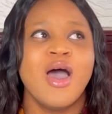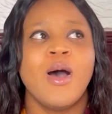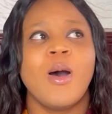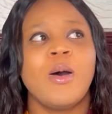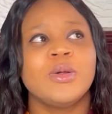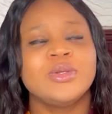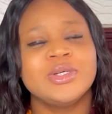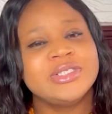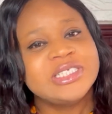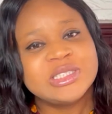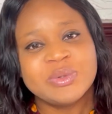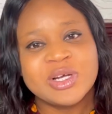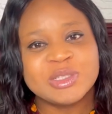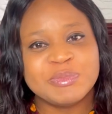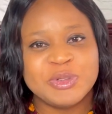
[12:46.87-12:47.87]
Although these
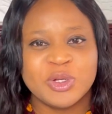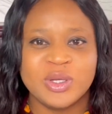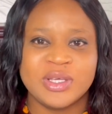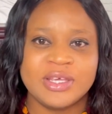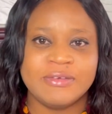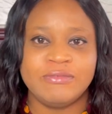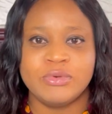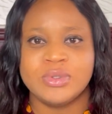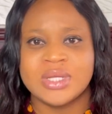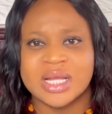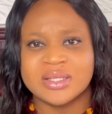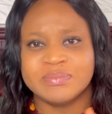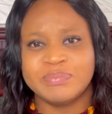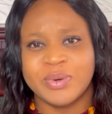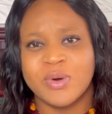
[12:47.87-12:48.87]
ones may not give you
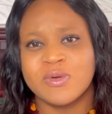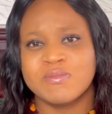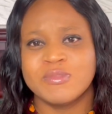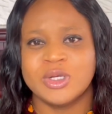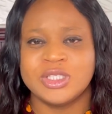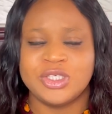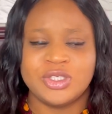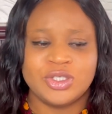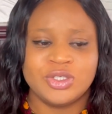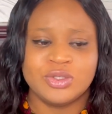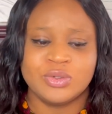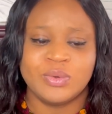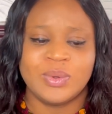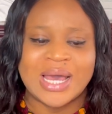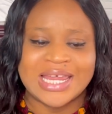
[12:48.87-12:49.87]
that bulk money, you
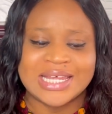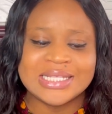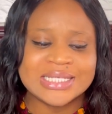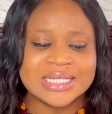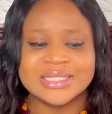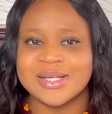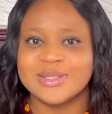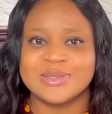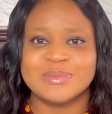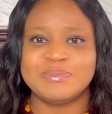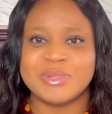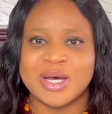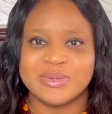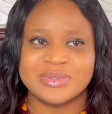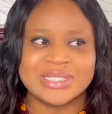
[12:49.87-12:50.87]
know, I need
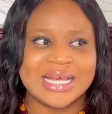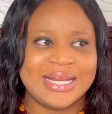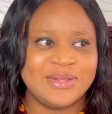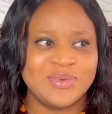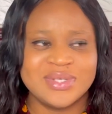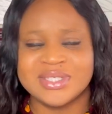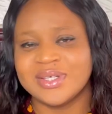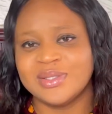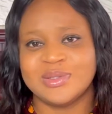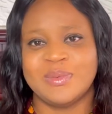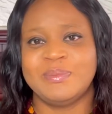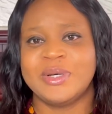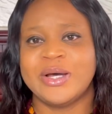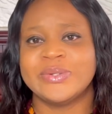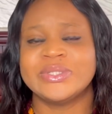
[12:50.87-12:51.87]
£10,000, I need
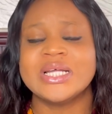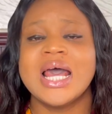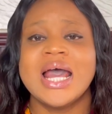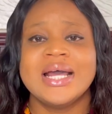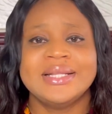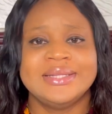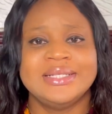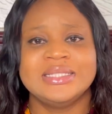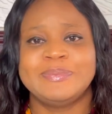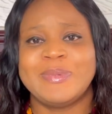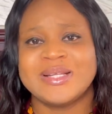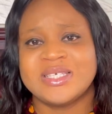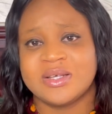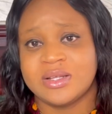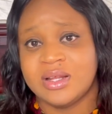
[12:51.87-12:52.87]
£20,000. These
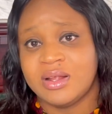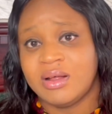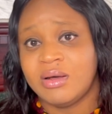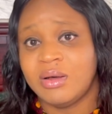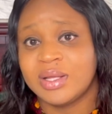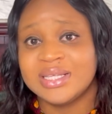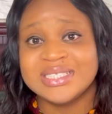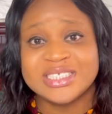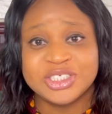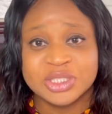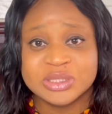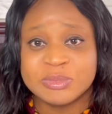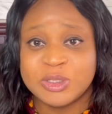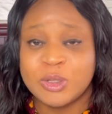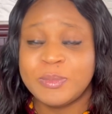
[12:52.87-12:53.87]
particular
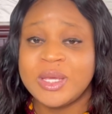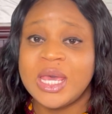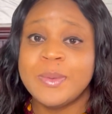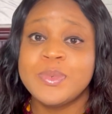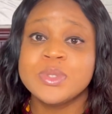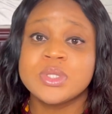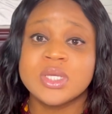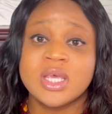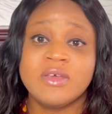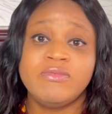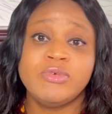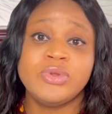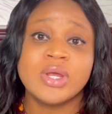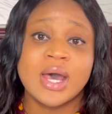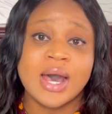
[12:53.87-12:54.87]
organizations may not be able to give
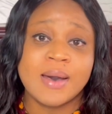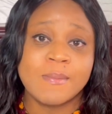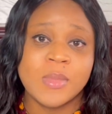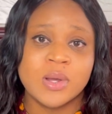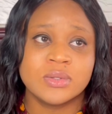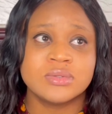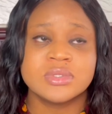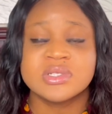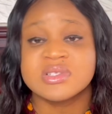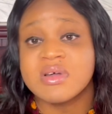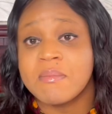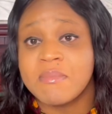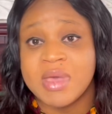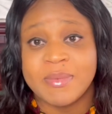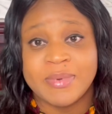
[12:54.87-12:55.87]
you that amount.
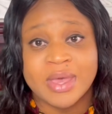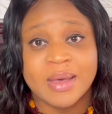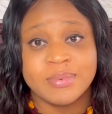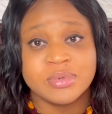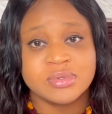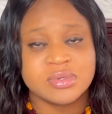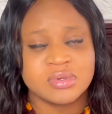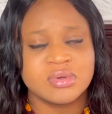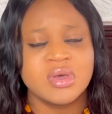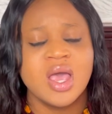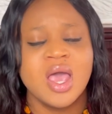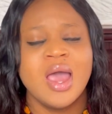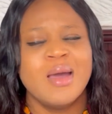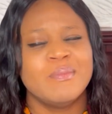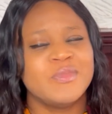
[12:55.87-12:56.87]
Some may be able to,
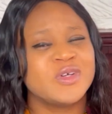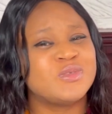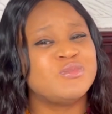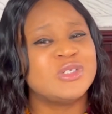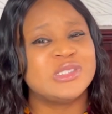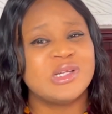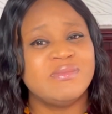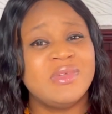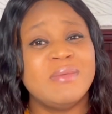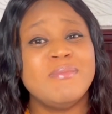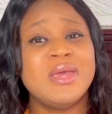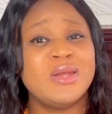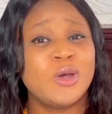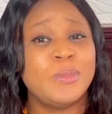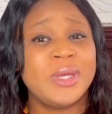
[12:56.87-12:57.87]
but most of them may
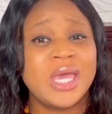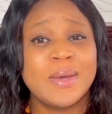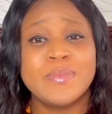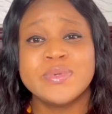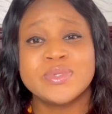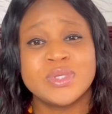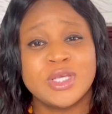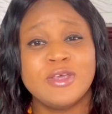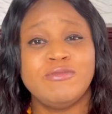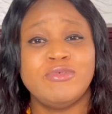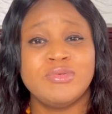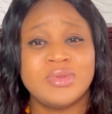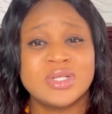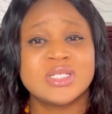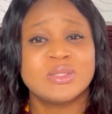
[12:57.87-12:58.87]
not be able to give you
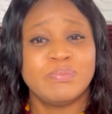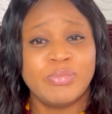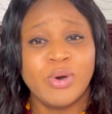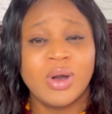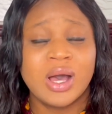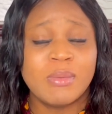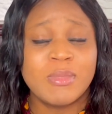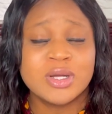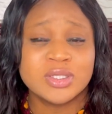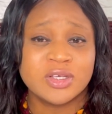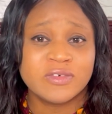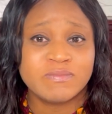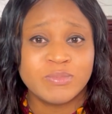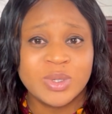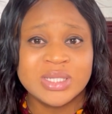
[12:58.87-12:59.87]
this bulk amount
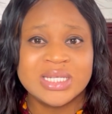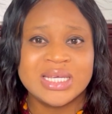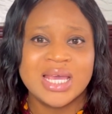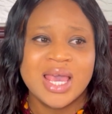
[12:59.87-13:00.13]
of money.